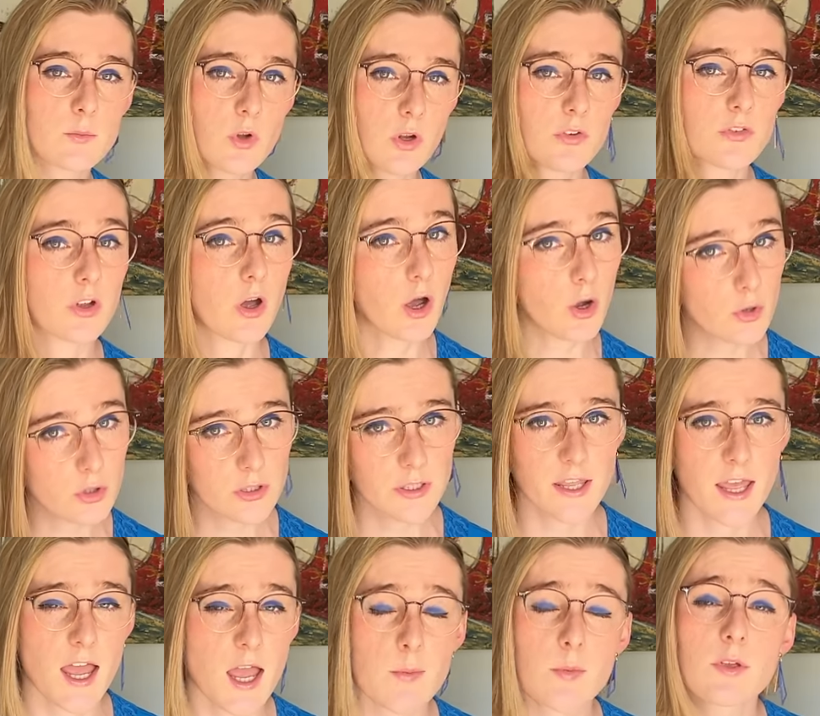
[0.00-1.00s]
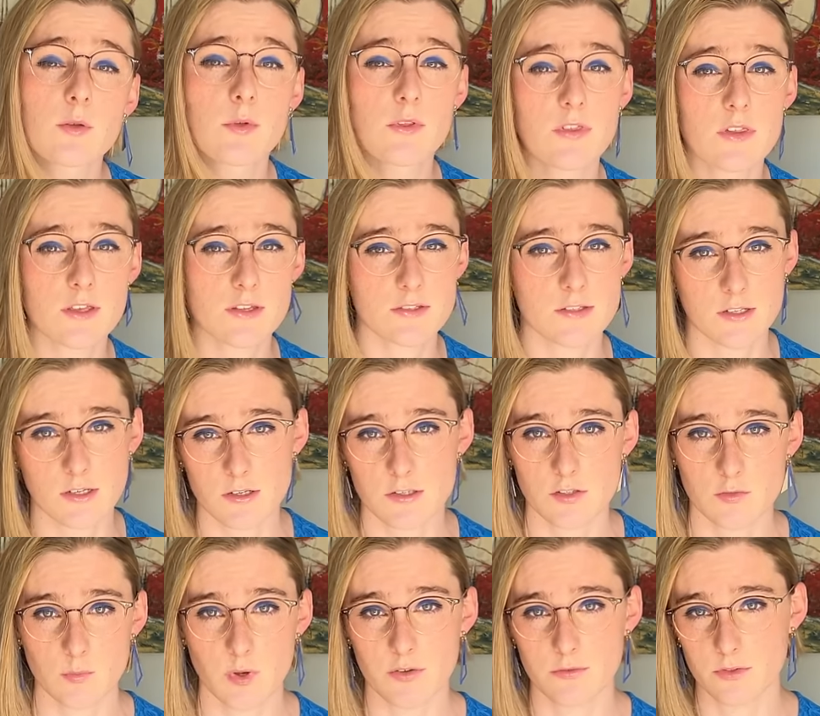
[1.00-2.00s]
not totally happy with the aesthetics of
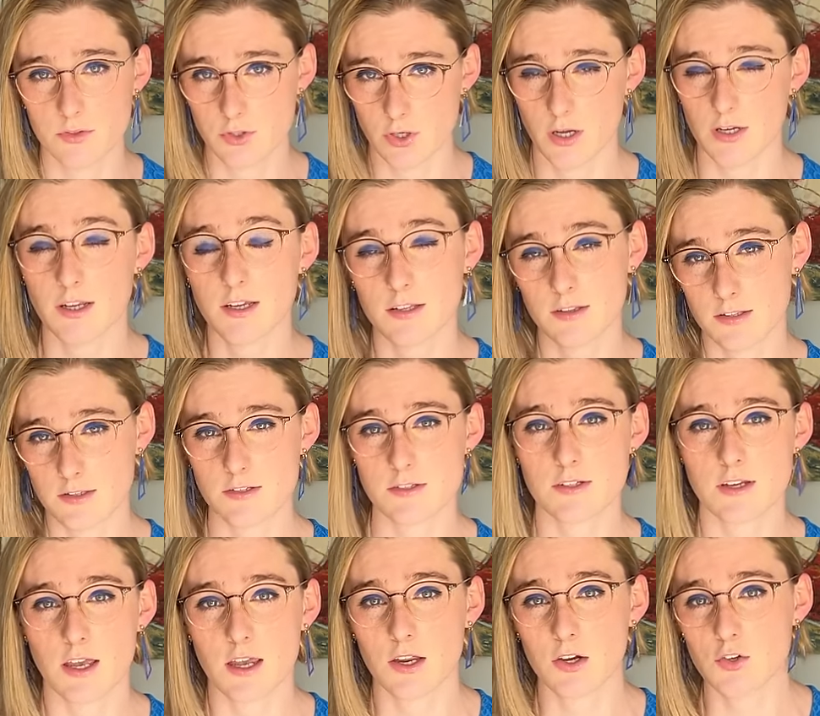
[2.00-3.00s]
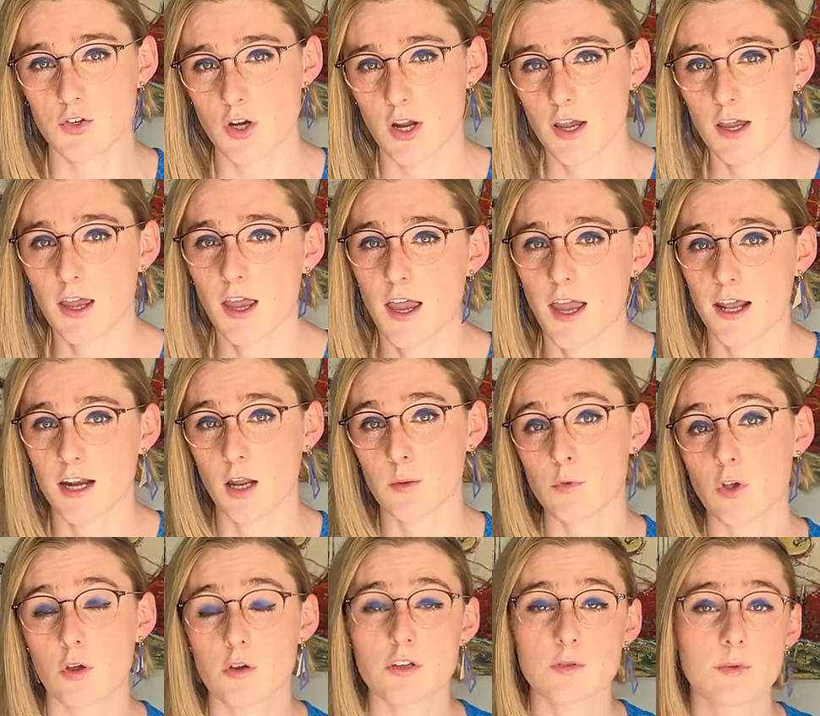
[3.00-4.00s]
my vagina at this stage, and I'm
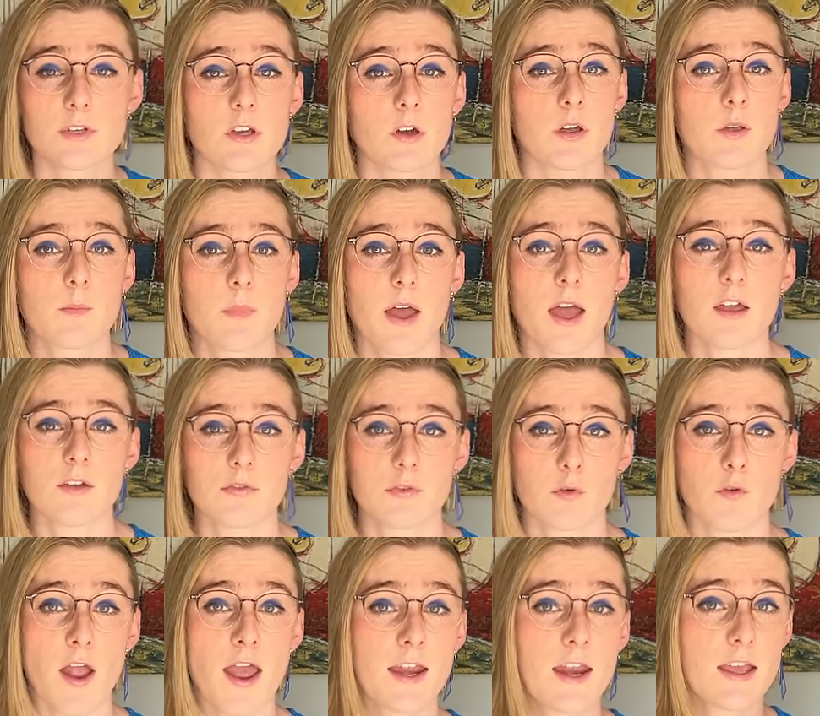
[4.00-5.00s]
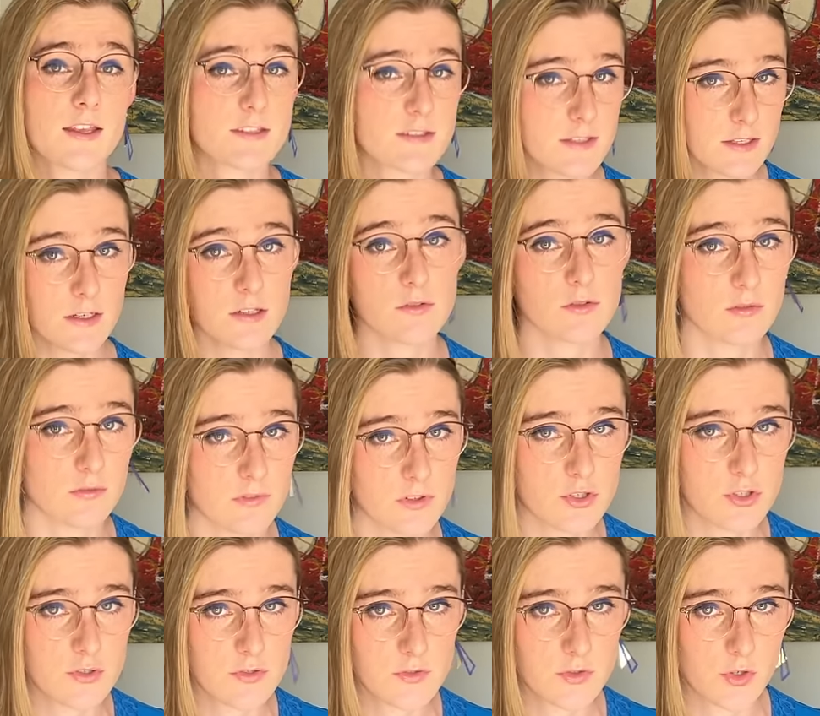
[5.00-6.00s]
going to be going back for an aesthetic
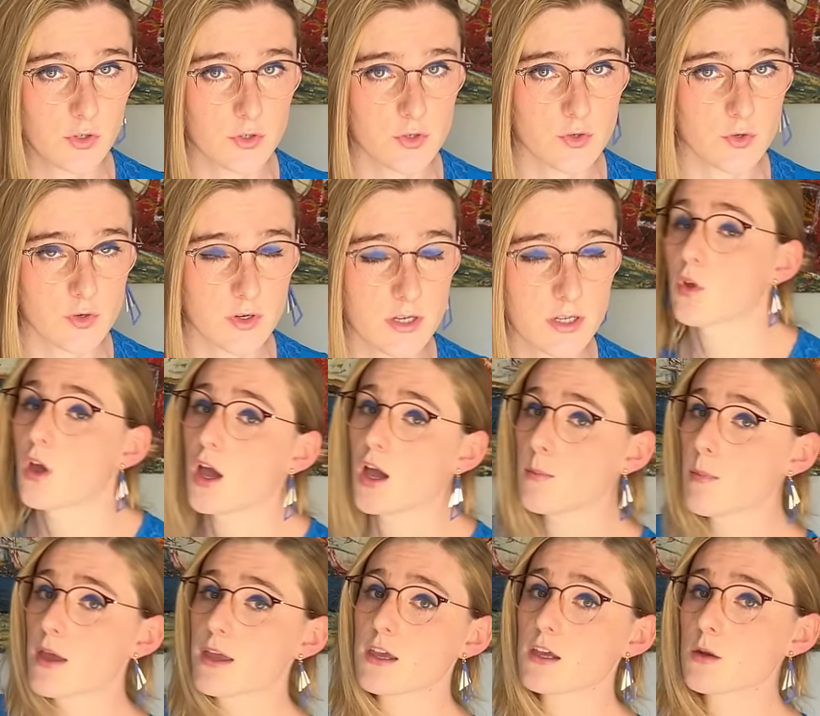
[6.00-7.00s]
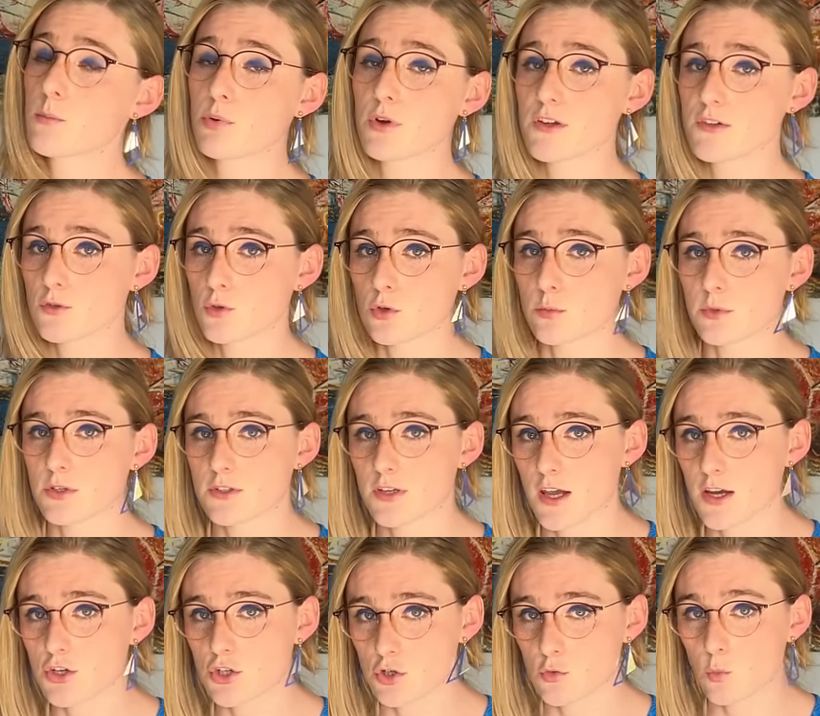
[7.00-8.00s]
revision surgery. I may get a breast
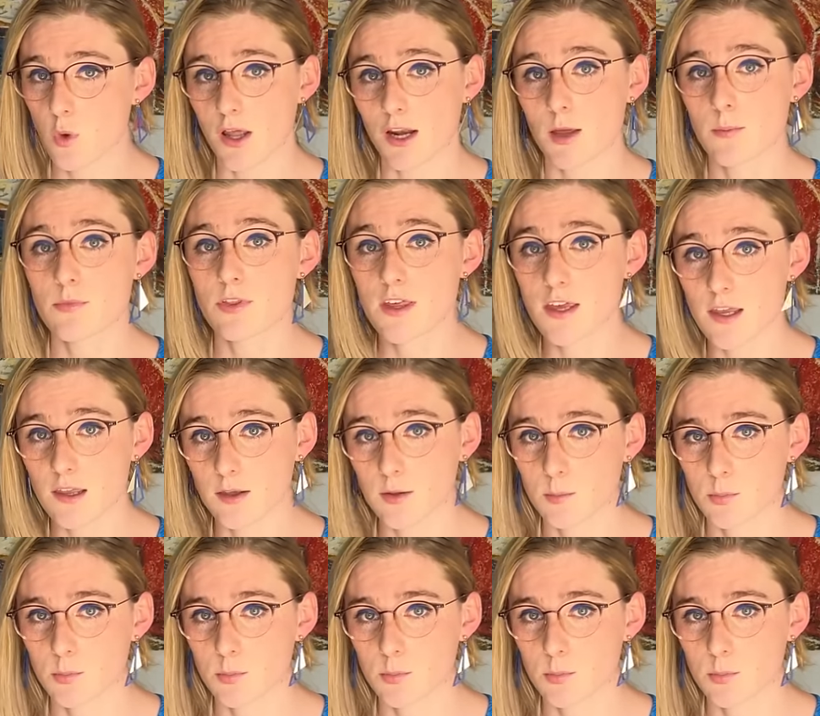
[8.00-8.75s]
augmentation while I'm there,